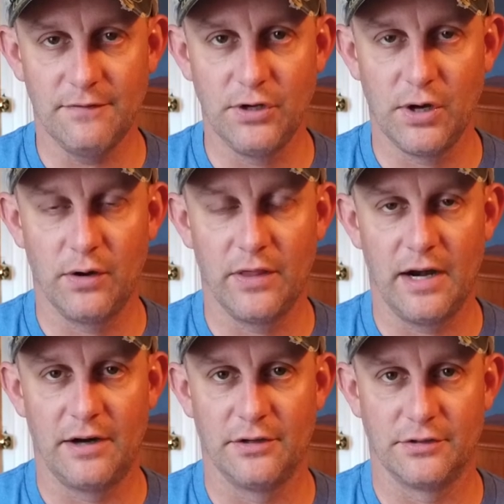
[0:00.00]
If you go
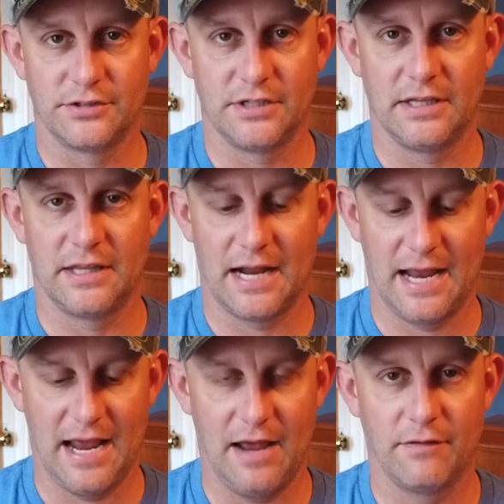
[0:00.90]
there, you'll see that
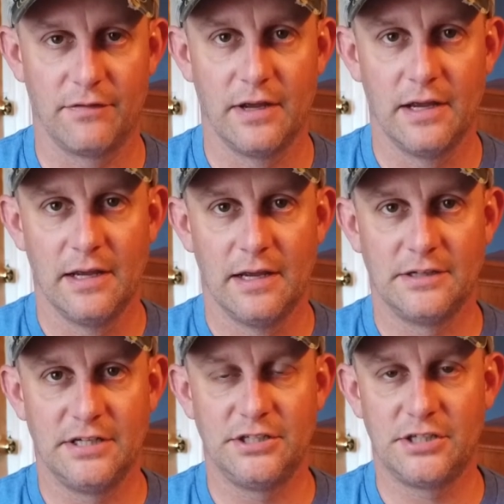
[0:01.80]
I have
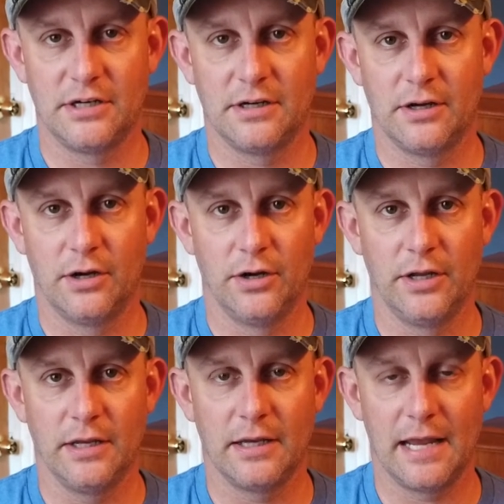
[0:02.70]
a t-shirt, a
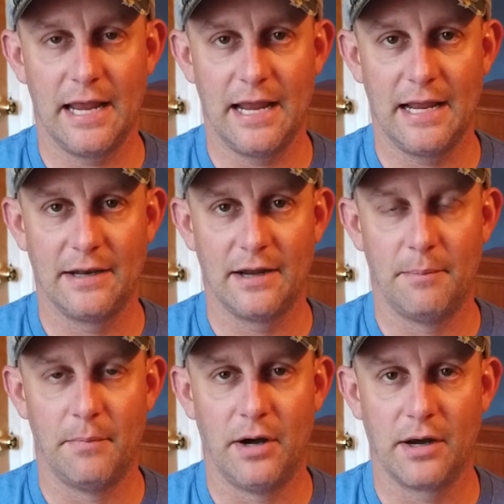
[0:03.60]
hoodie, and
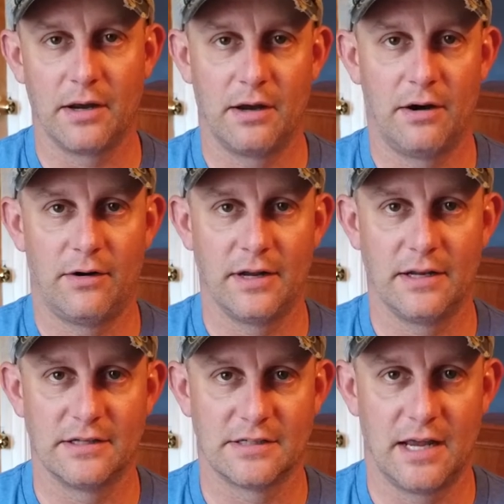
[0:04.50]
a mug
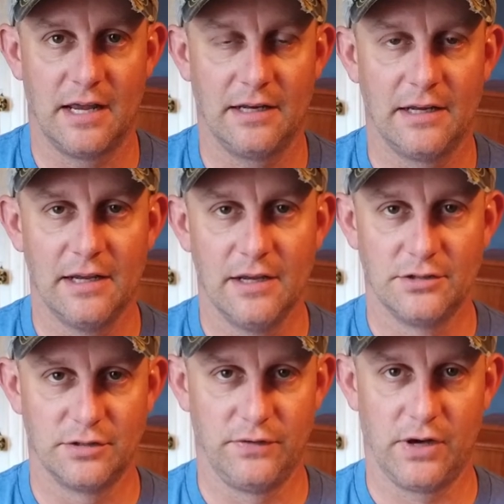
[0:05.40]
already designed.
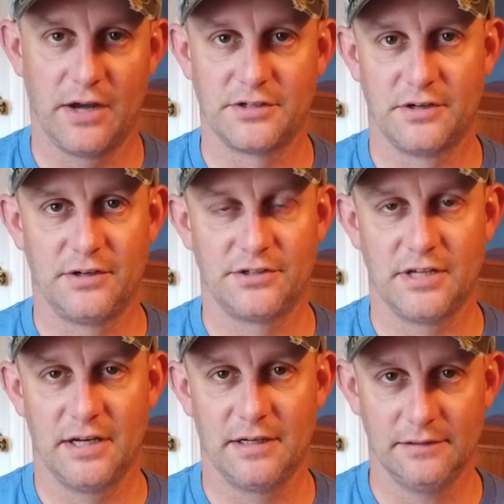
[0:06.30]
So if you guys are
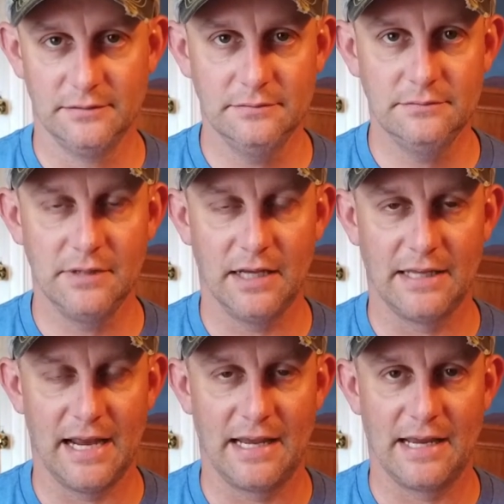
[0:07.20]
interested,
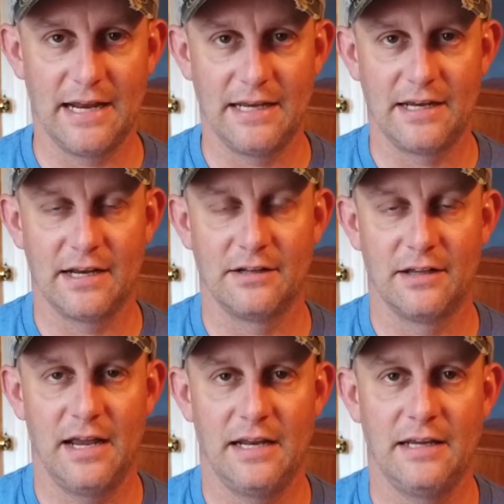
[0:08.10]
in getting any
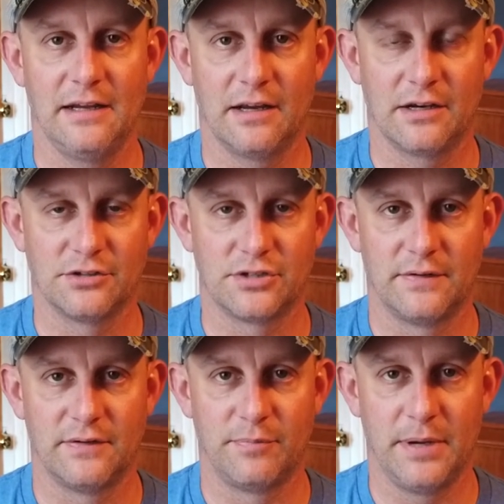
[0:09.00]
con- any
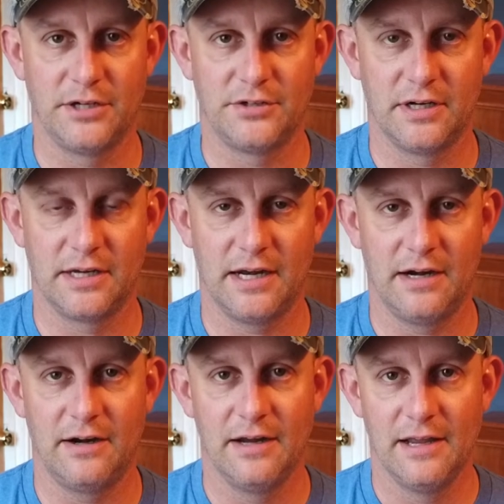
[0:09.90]
conservative patriot
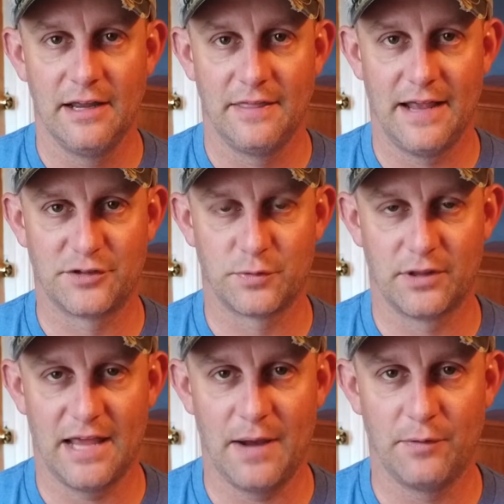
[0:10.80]
gear, that's
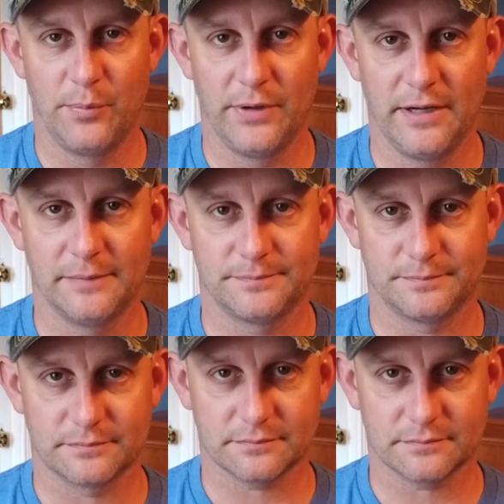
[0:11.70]
where that will be.